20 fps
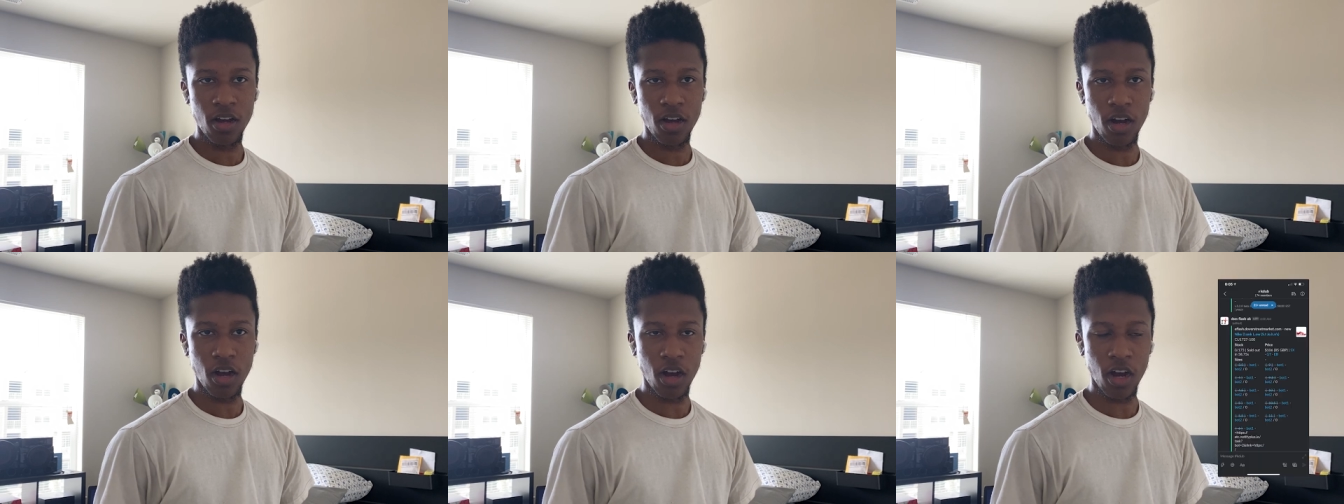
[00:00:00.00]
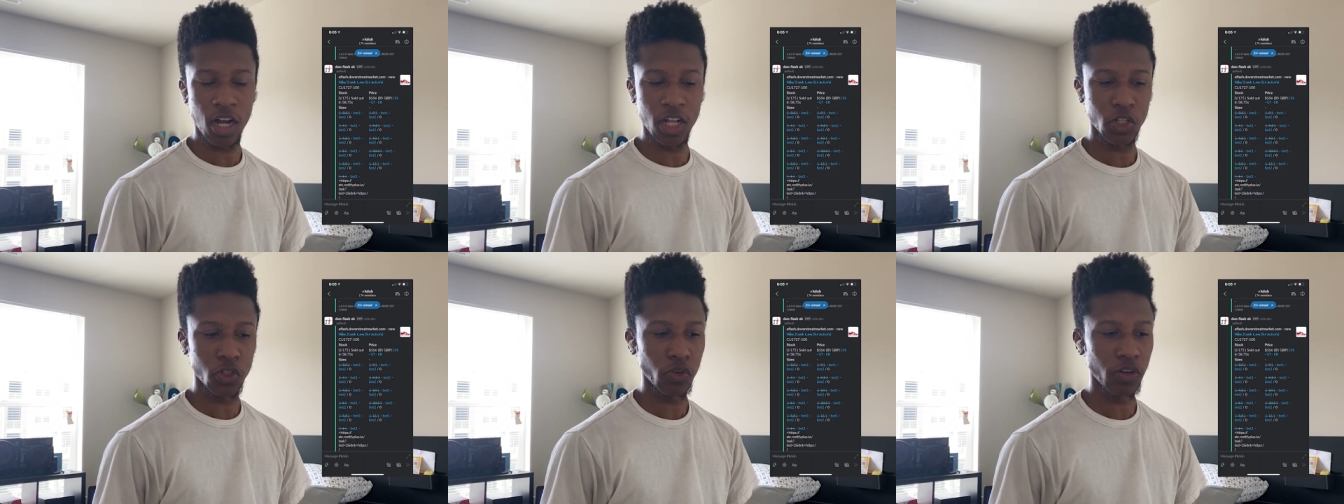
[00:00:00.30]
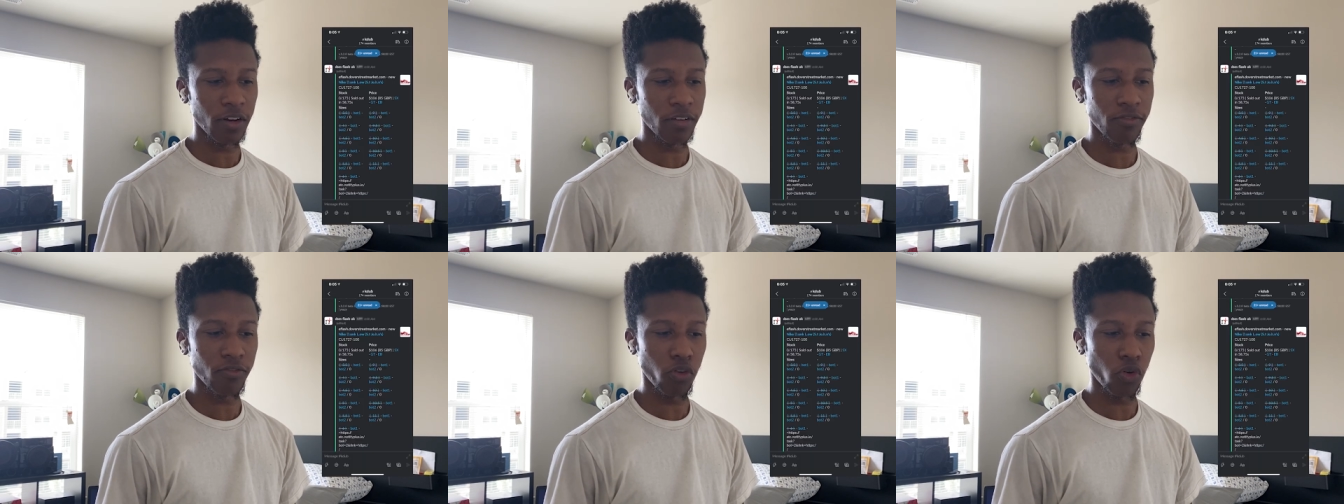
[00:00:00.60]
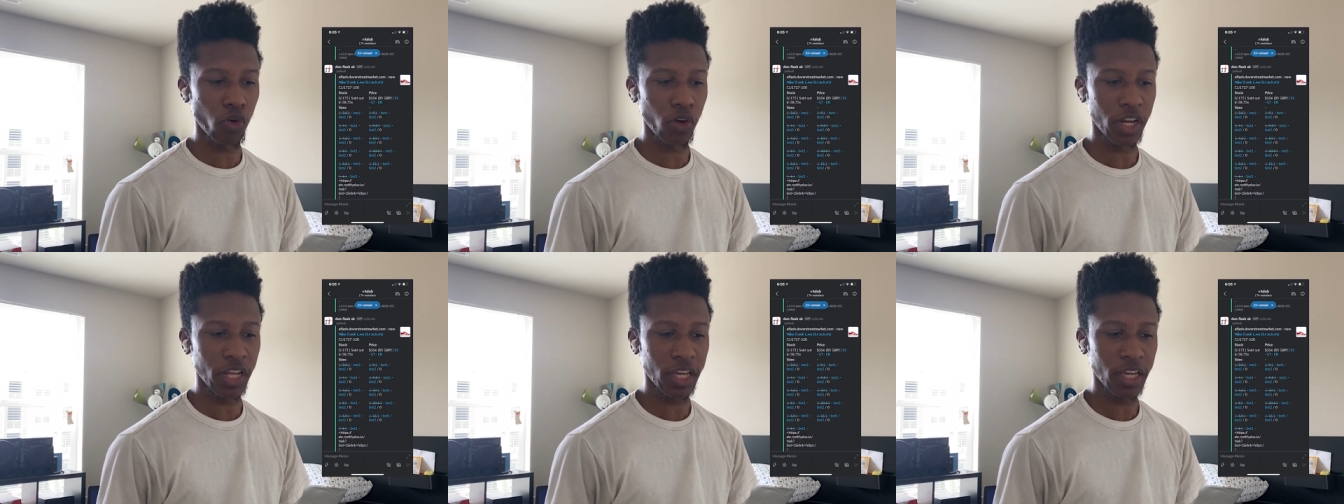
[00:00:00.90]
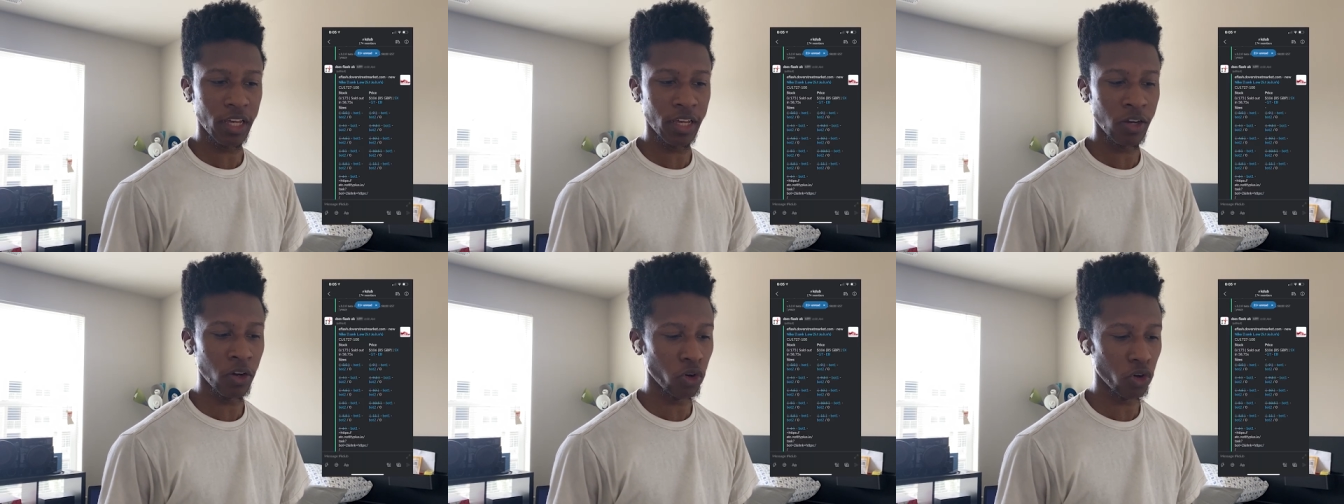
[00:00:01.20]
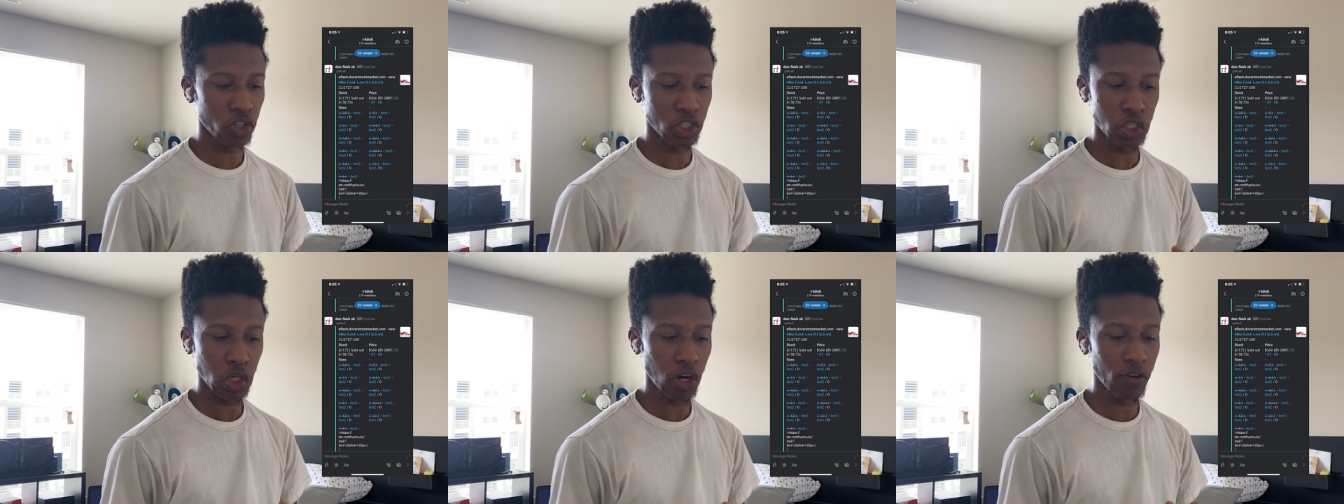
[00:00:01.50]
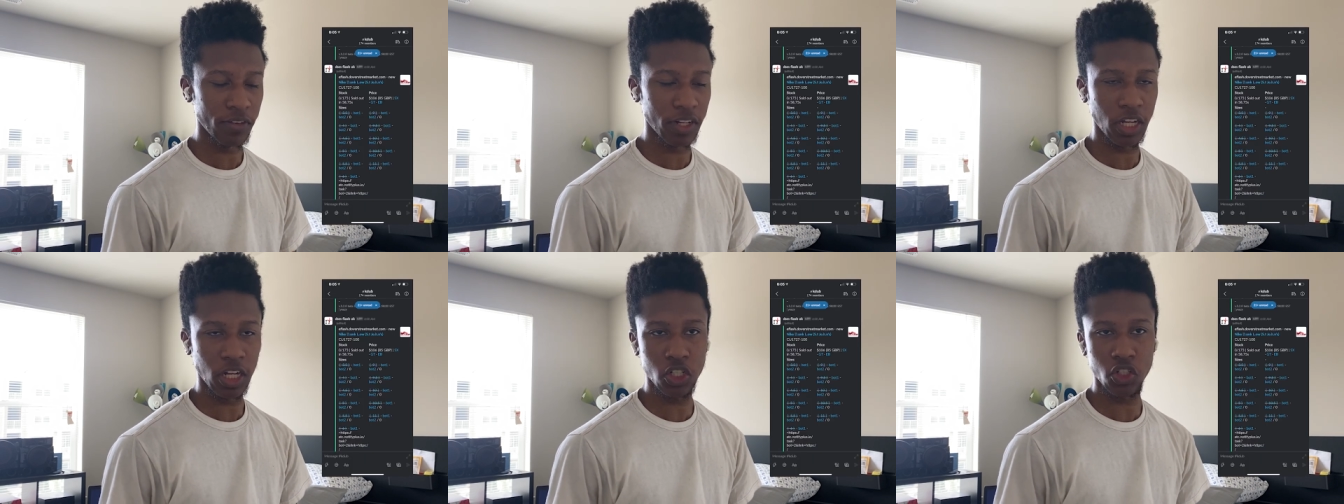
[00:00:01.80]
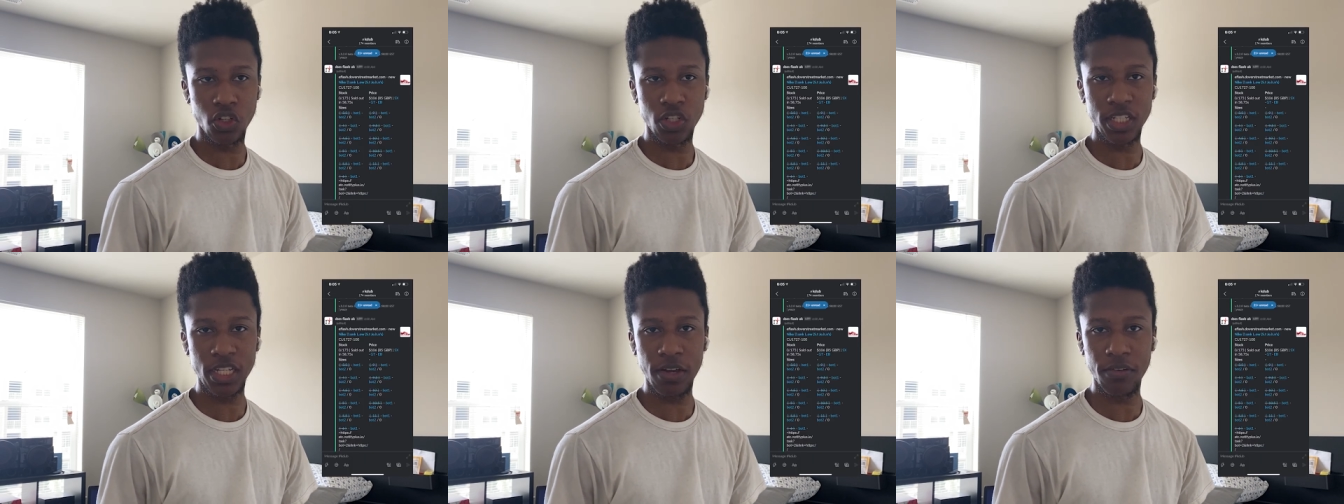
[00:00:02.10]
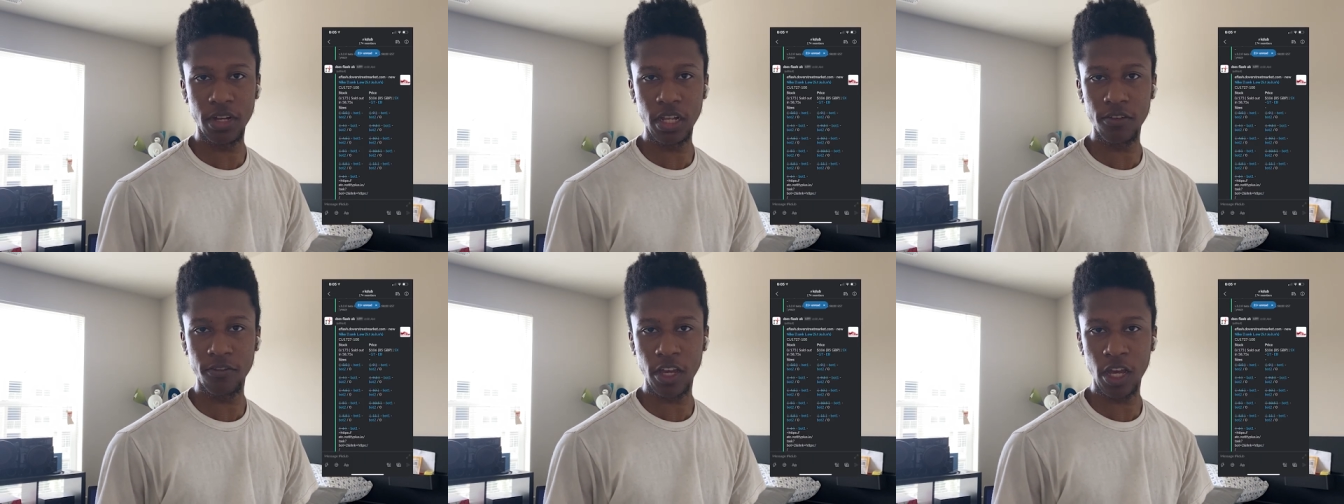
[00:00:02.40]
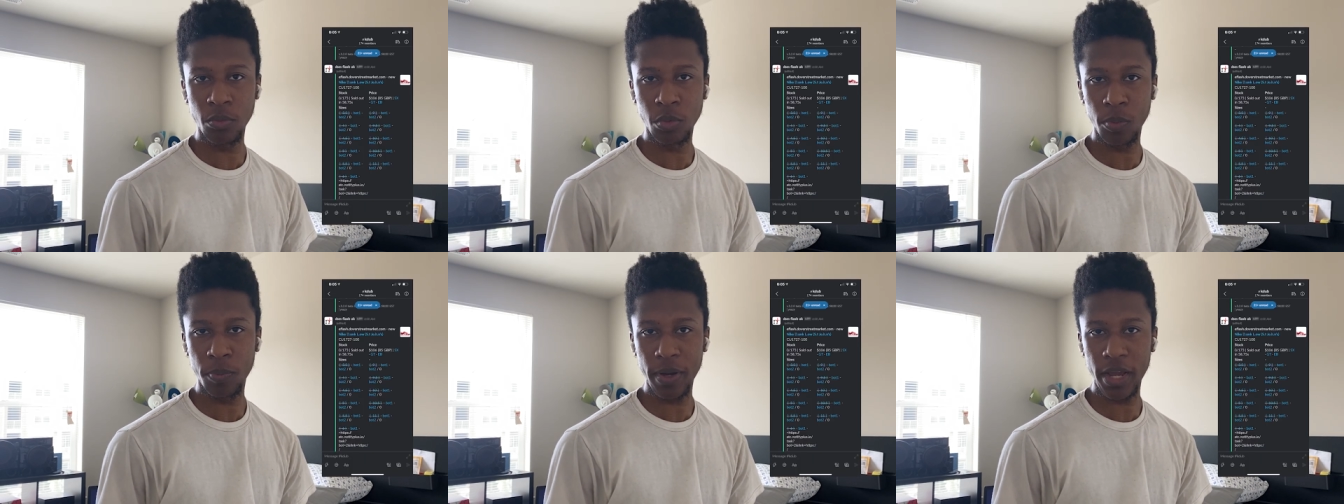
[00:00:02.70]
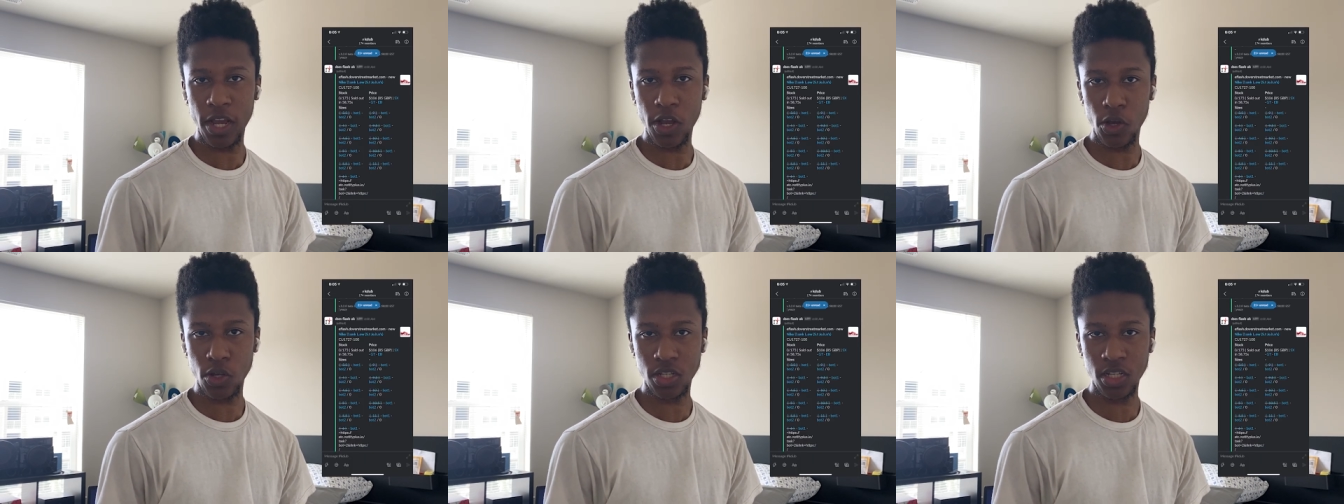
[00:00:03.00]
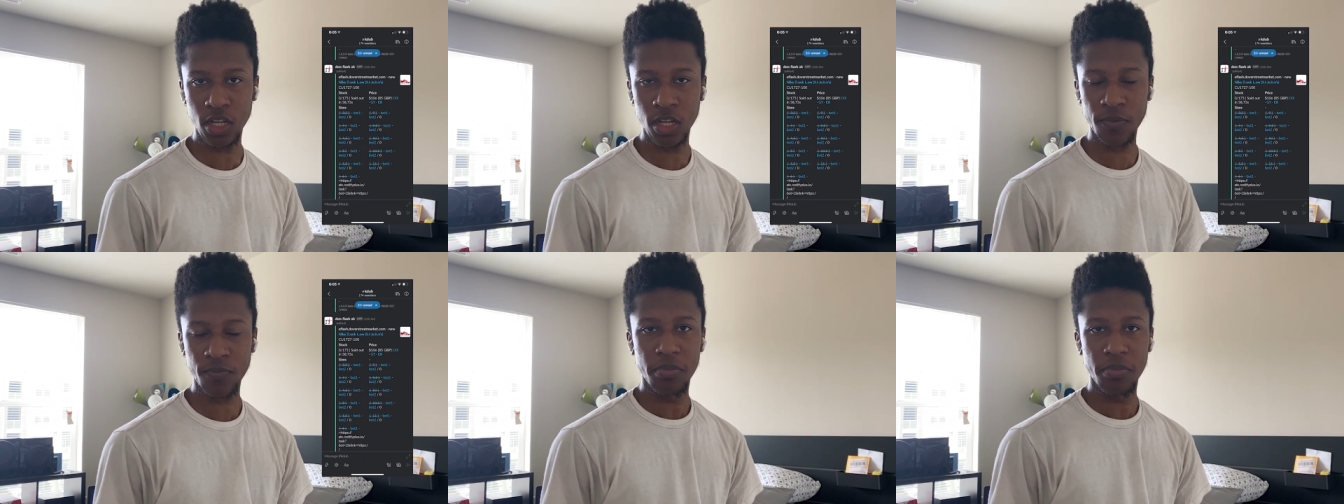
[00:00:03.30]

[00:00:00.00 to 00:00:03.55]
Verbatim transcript: one hundred forty or so of the one hundred seventy available pairs.